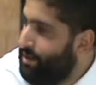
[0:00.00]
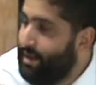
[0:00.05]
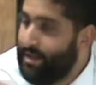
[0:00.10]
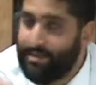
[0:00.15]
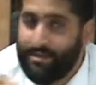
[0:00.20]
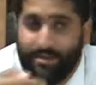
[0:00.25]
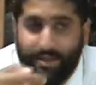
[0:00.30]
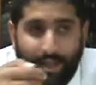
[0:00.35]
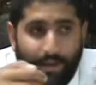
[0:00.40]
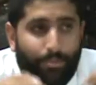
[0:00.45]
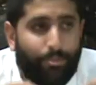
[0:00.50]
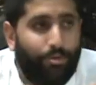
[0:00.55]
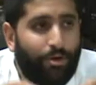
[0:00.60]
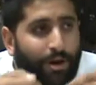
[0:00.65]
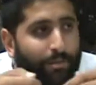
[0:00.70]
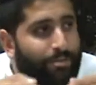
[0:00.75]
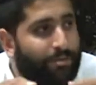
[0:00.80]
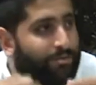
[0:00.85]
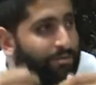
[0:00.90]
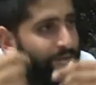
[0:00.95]
It's not
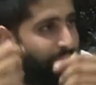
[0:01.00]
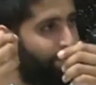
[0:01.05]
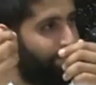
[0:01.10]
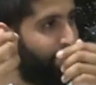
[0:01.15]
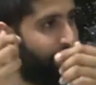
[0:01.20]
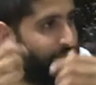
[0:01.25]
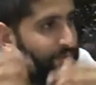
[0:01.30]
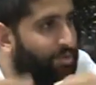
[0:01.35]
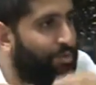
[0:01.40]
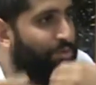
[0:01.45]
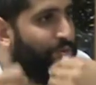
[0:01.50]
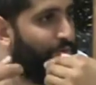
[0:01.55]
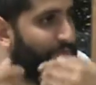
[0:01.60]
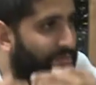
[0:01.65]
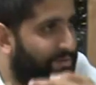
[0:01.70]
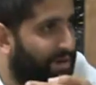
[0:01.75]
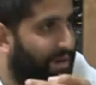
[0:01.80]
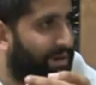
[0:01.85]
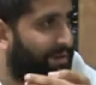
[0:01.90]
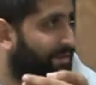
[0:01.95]
proper for a person who's
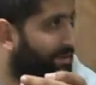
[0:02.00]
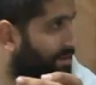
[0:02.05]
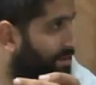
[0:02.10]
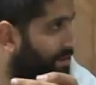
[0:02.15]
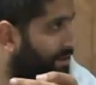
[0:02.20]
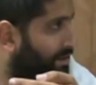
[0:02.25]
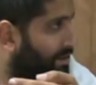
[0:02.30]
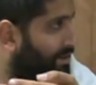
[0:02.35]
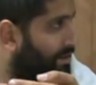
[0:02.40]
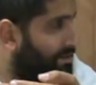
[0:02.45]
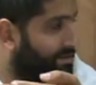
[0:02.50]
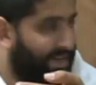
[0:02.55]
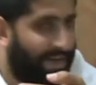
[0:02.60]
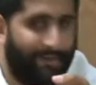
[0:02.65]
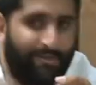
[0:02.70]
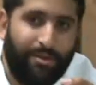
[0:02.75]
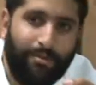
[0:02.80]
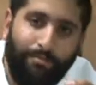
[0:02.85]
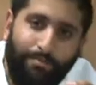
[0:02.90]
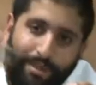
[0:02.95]
refined to
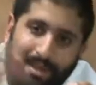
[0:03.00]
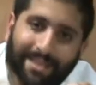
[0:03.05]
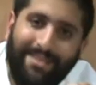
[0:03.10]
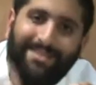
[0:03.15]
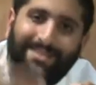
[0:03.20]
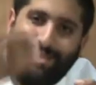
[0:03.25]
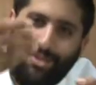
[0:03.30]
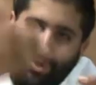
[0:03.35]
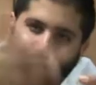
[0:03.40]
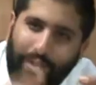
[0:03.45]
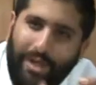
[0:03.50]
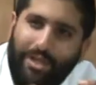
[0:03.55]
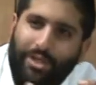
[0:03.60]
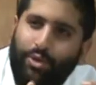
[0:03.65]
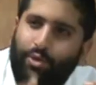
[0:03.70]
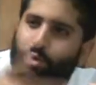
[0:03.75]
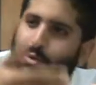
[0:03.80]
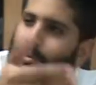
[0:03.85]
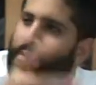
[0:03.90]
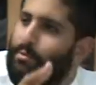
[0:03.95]
have to be in
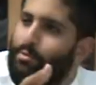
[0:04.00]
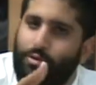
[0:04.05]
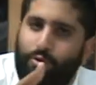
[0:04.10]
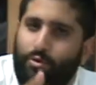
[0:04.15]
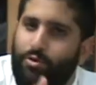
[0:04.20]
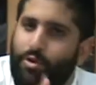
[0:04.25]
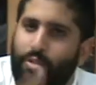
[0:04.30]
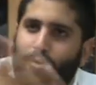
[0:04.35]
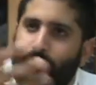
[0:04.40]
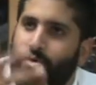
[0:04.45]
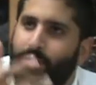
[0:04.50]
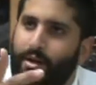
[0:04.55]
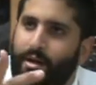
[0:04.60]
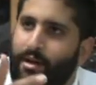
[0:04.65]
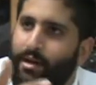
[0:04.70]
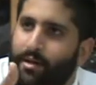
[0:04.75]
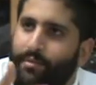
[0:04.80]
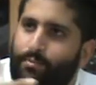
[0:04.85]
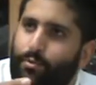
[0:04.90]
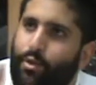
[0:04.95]
situations with people who
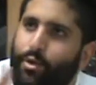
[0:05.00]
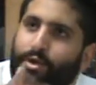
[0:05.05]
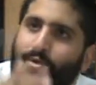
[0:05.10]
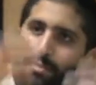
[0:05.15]
don't